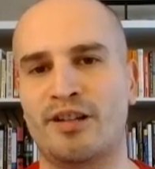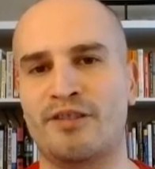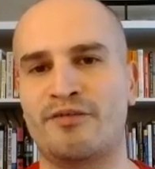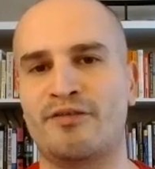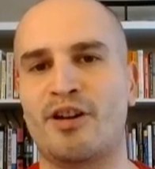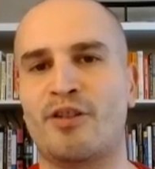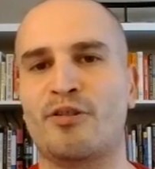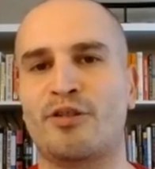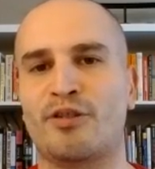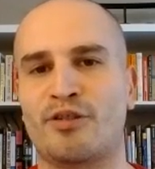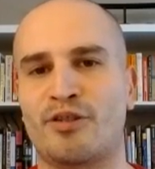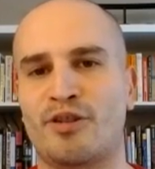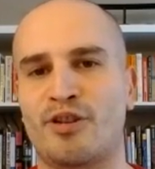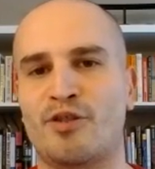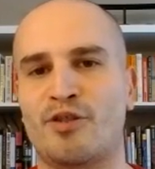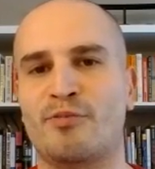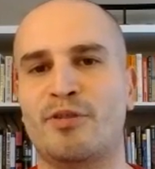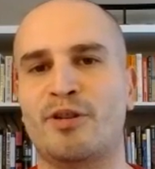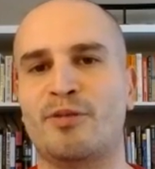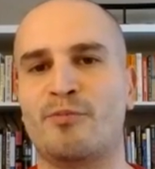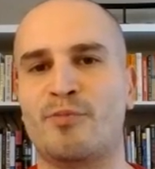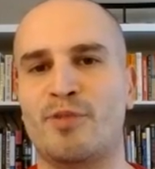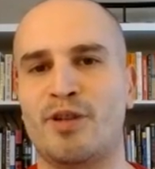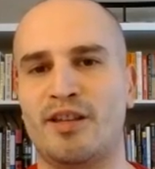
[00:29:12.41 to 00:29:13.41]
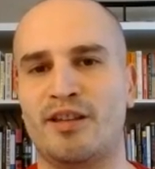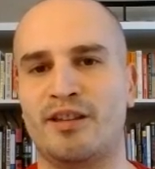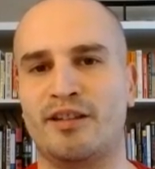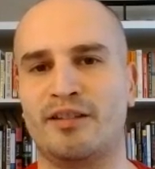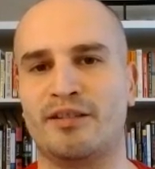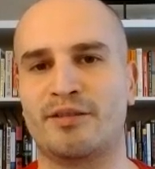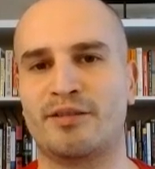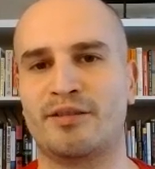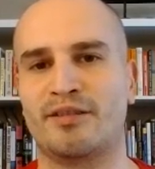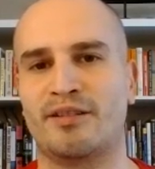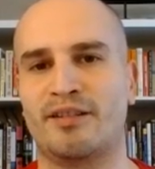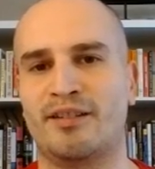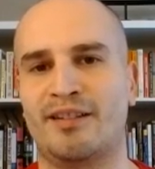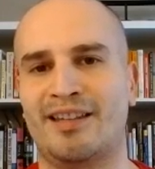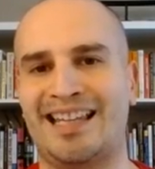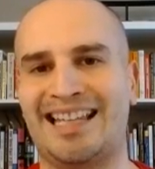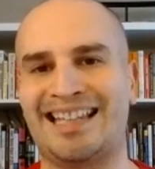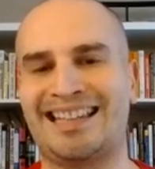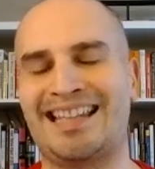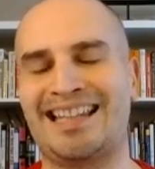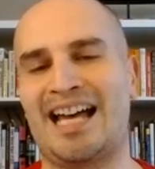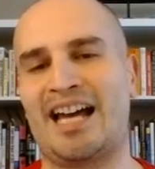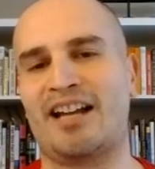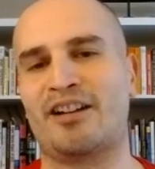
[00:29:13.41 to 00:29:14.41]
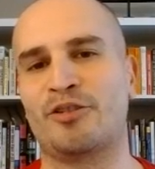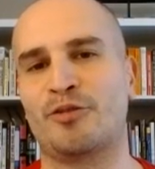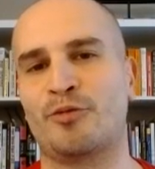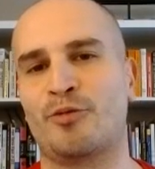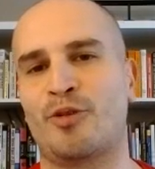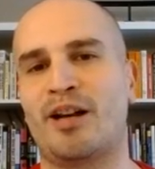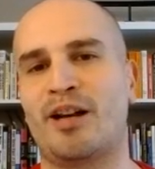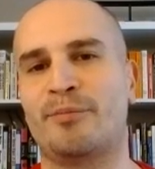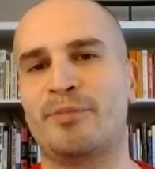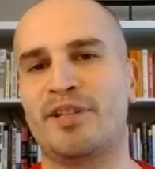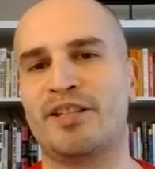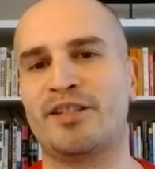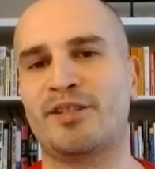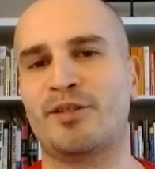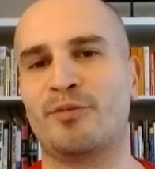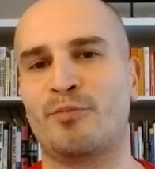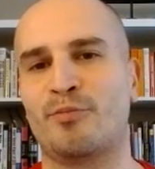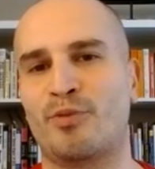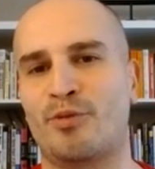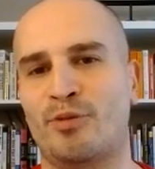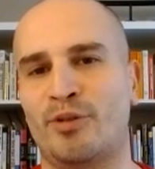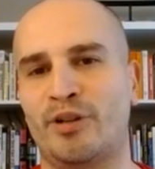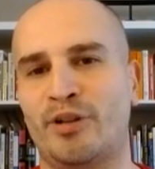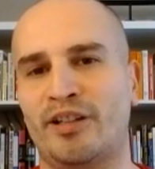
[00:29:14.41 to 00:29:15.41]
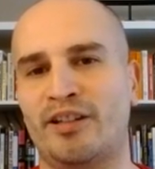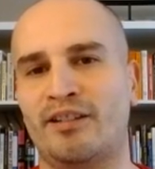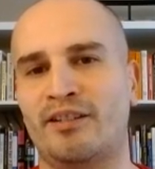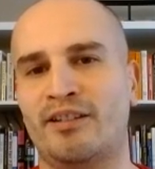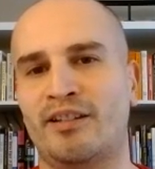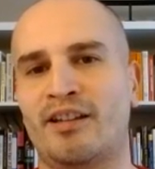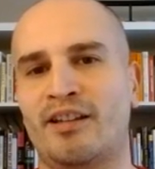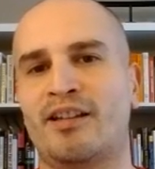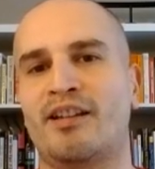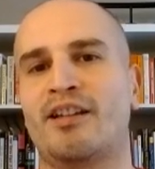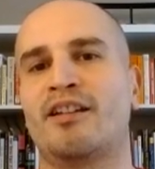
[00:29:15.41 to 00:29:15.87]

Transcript: of other human beings. And that is why I'm disappointed.